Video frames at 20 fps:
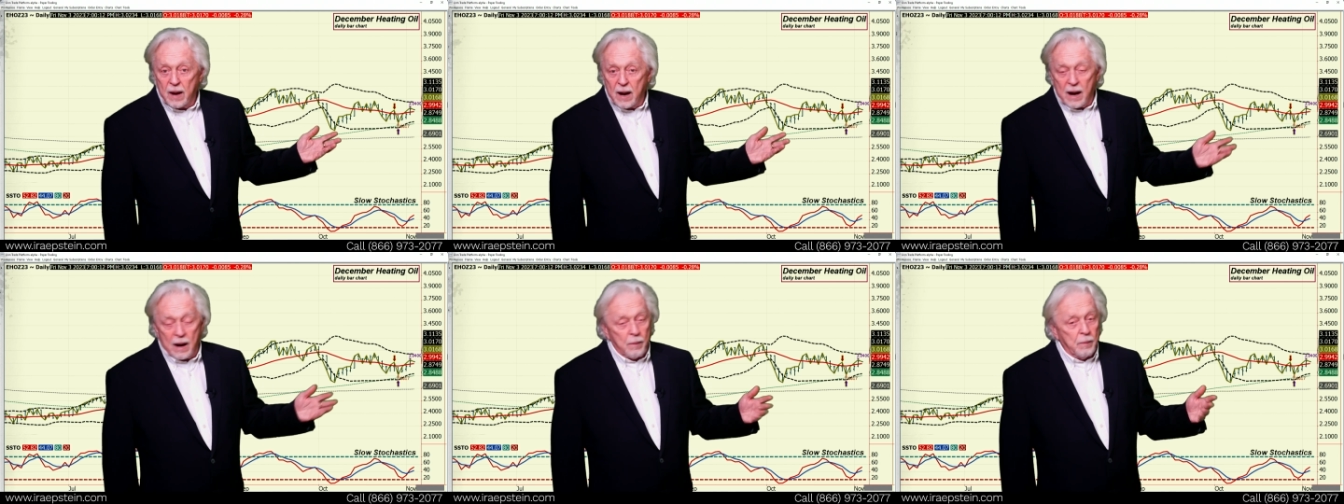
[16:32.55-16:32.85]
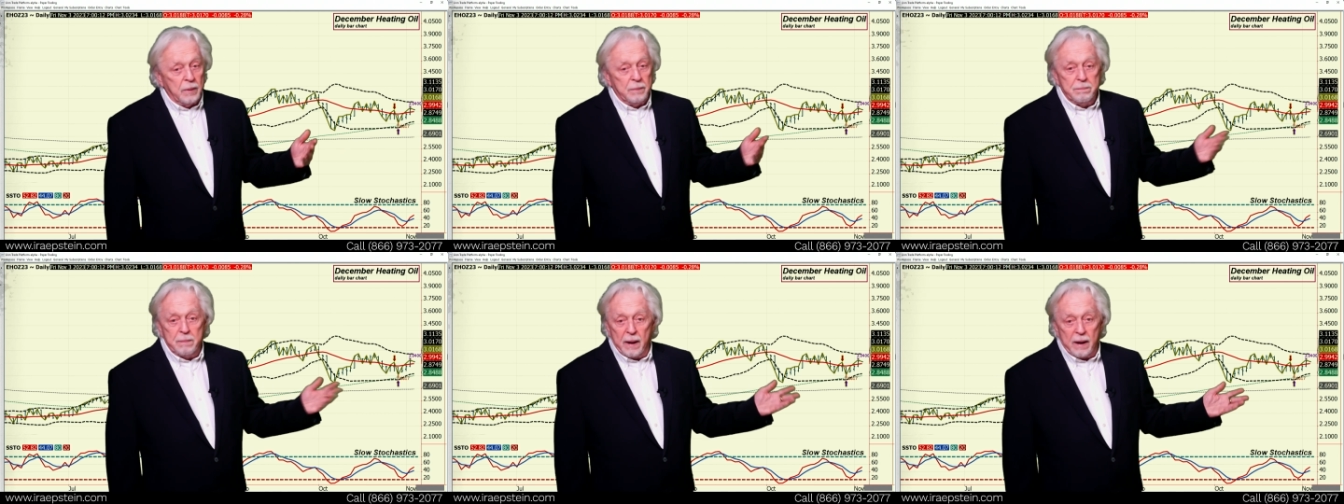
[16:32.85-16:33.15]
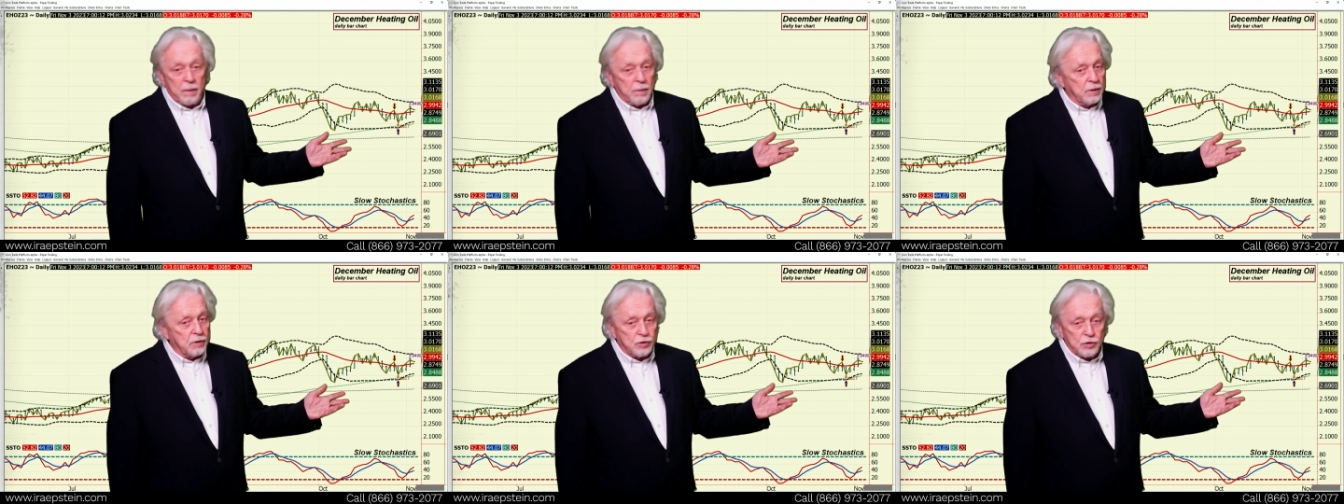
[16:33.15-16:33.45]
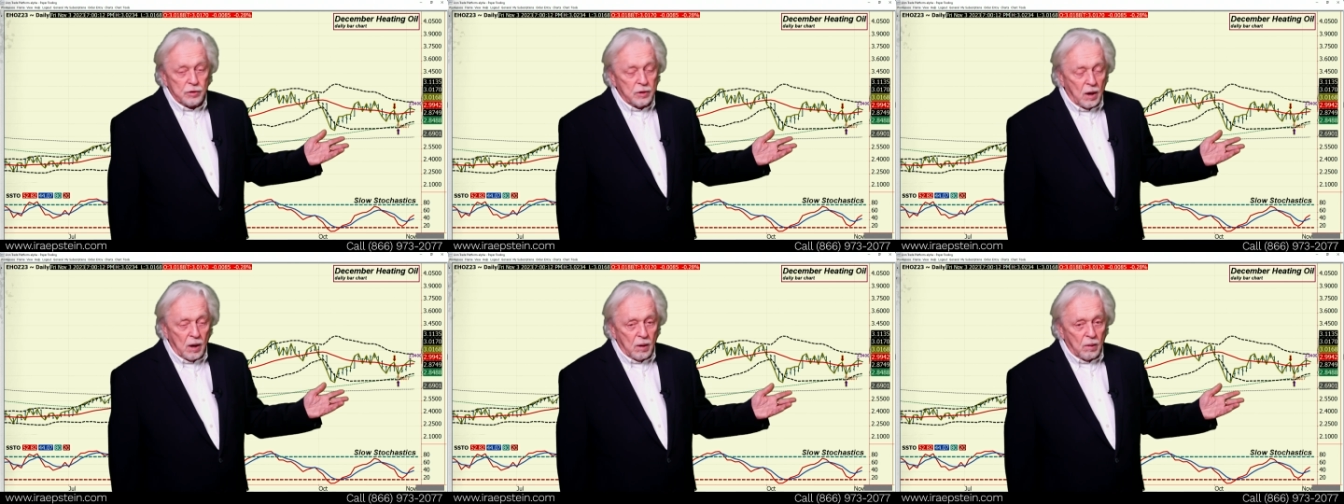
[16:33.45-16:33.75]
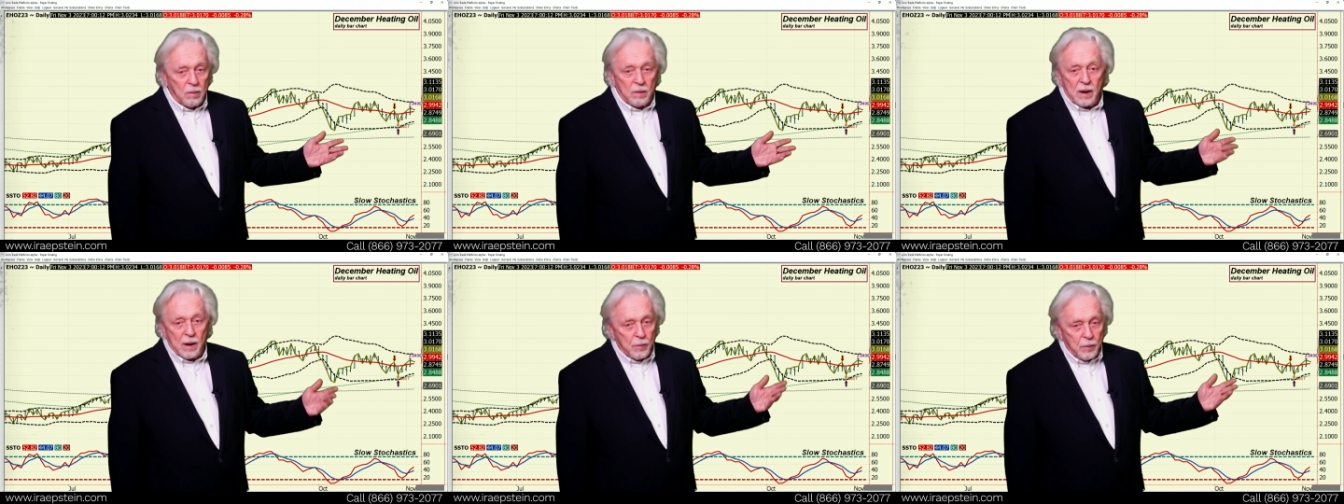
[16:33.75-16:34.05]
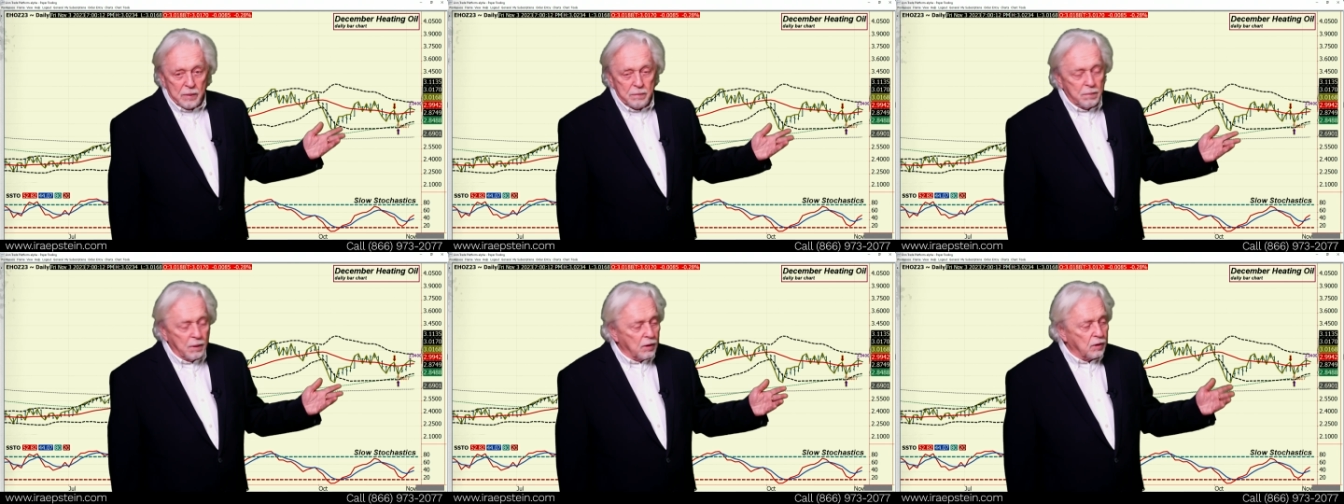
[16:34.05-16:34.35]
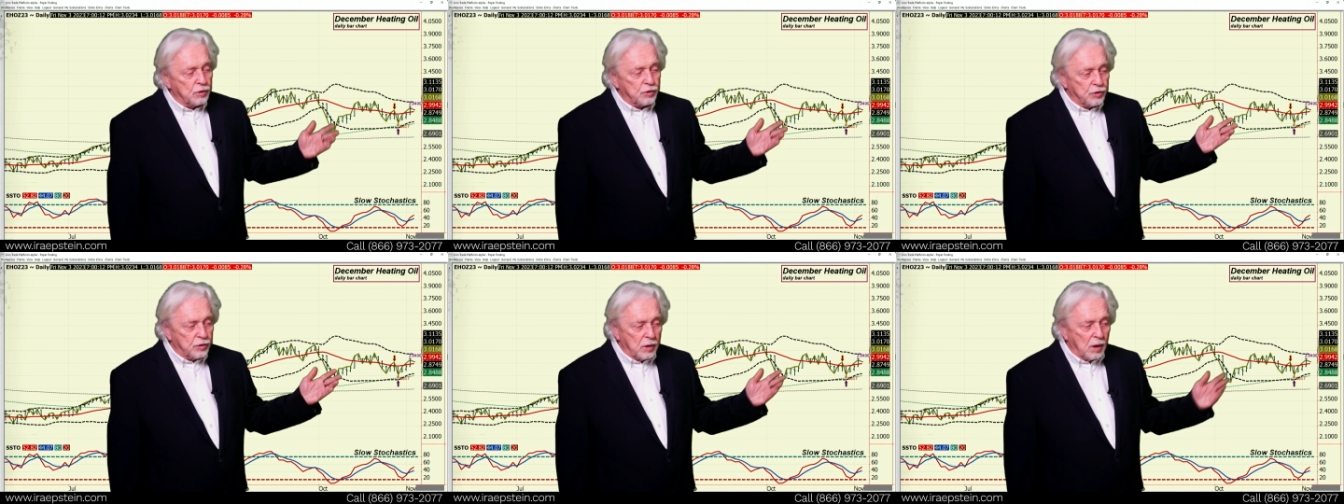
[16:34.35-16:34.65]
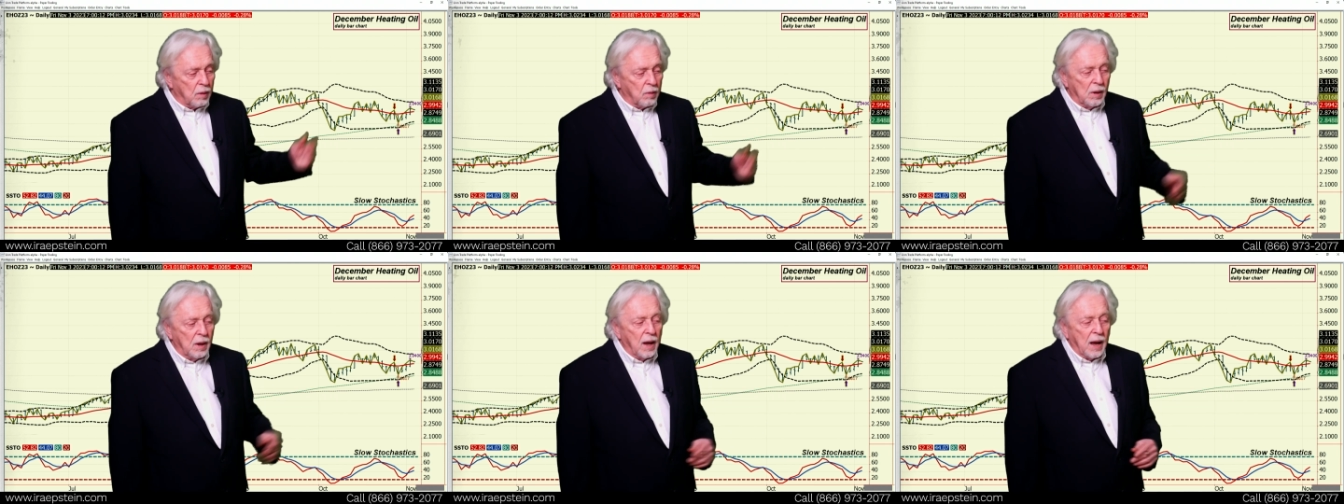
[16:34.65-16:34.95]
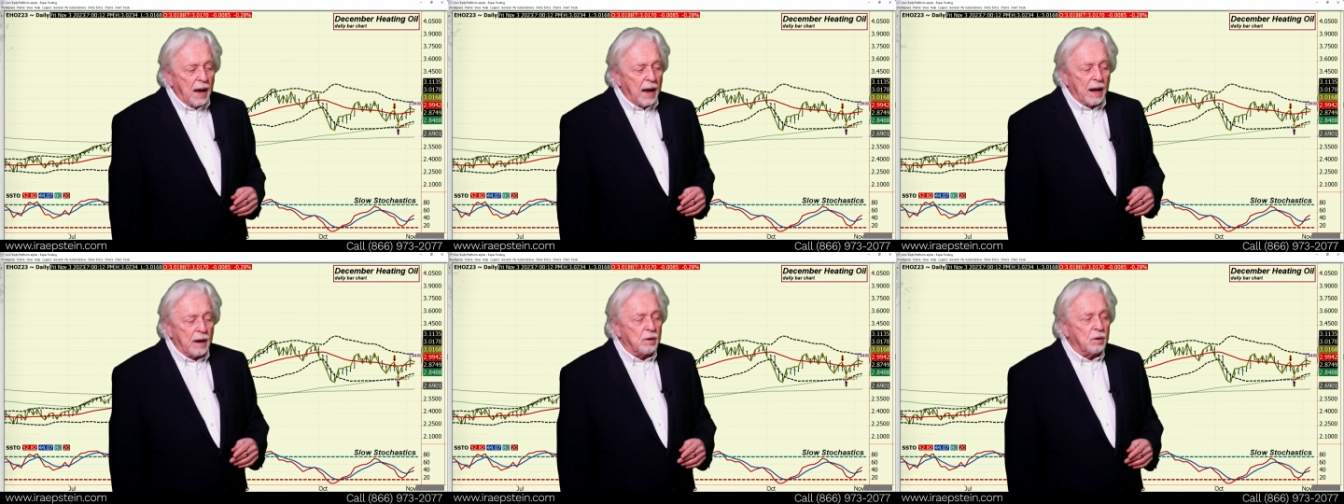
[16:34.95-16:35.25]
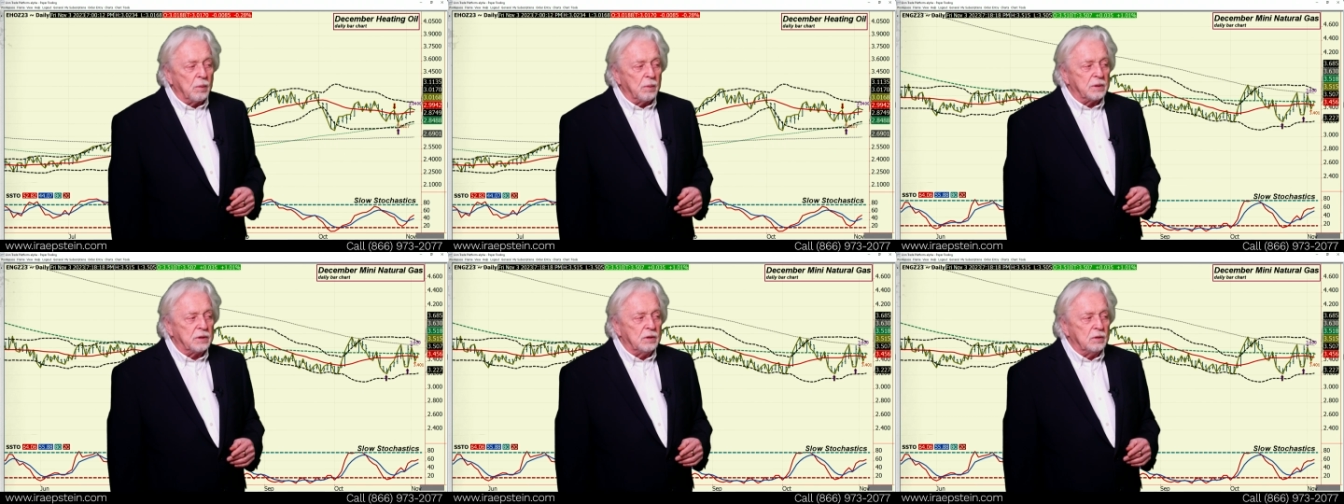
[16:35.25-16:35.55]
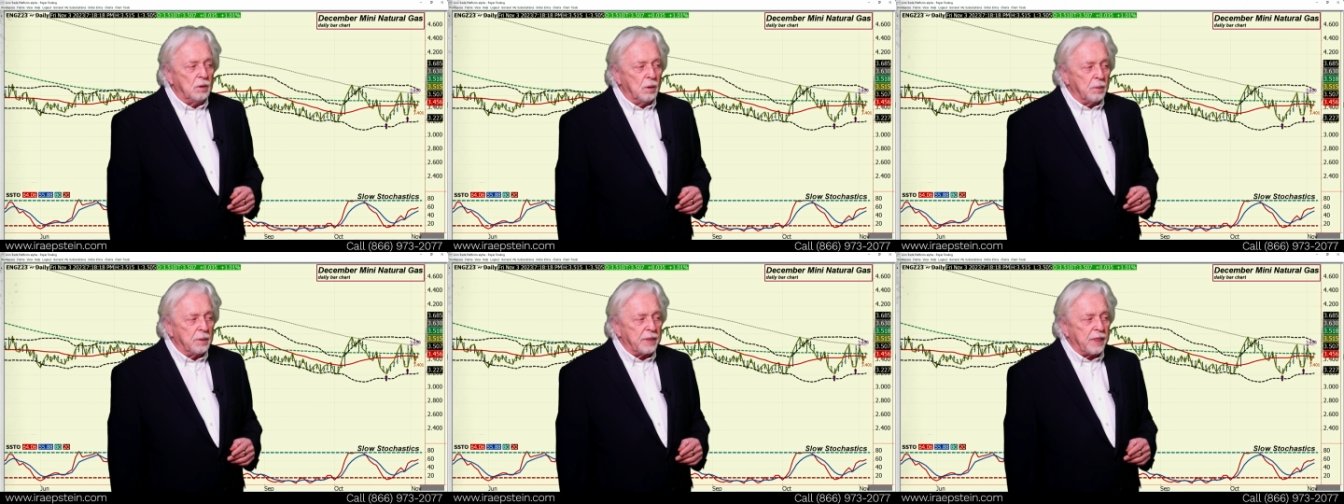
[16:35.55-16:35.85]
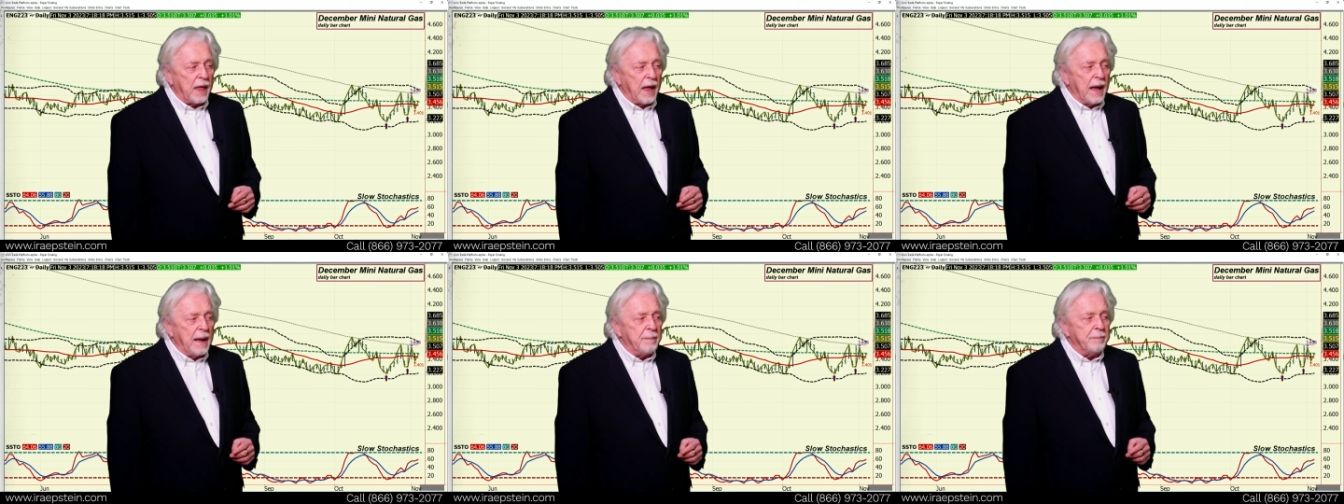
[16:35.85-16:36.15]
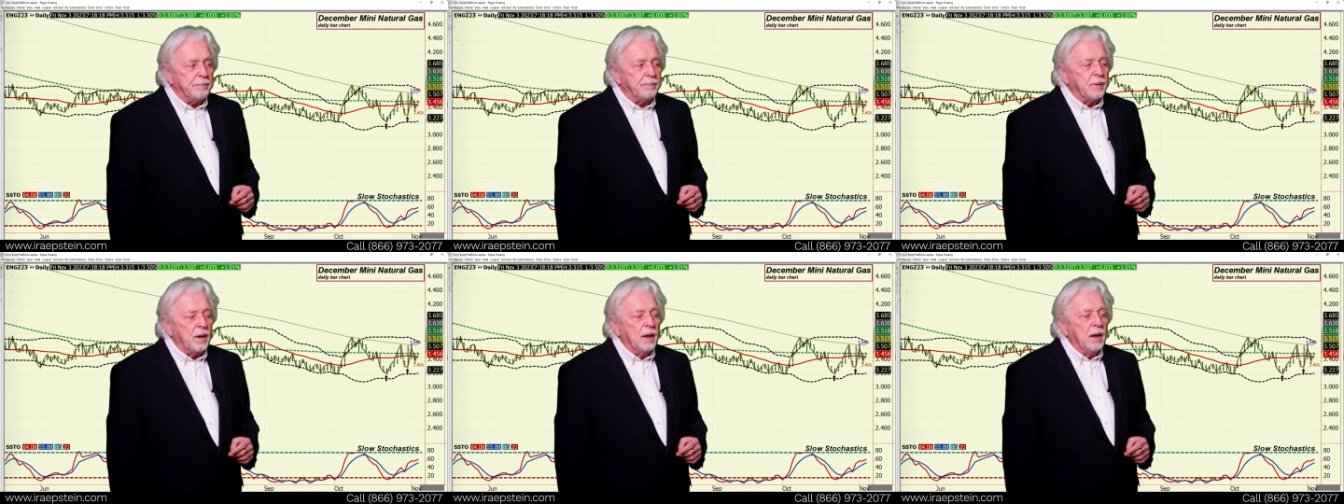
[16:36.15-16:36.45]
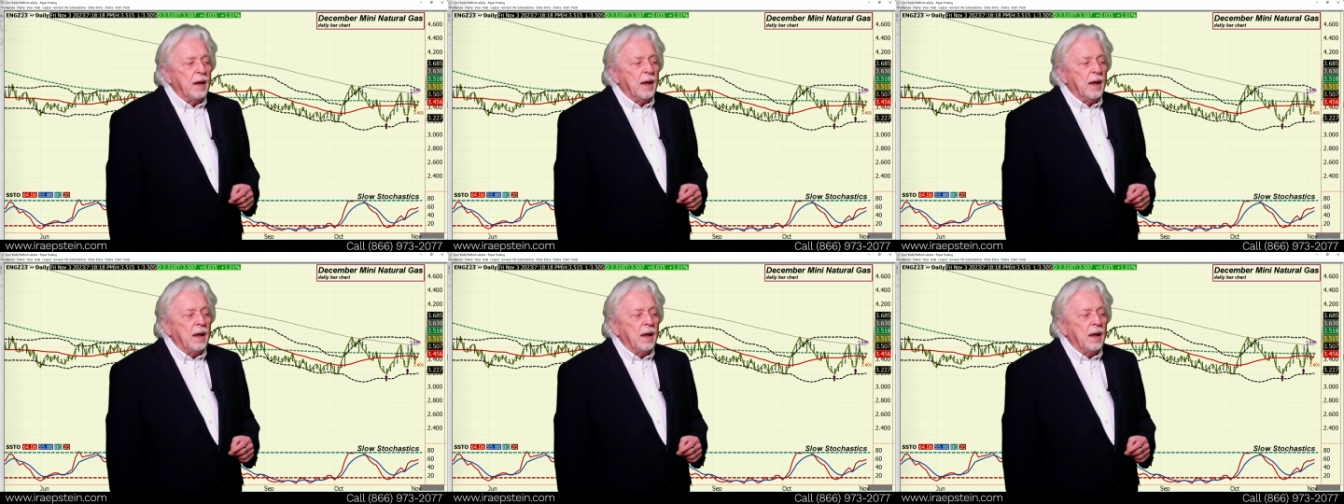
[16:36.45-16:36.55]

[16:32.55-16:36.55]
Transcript: Are we bearish? No. Are we bullish? No. I don't know what to do with that.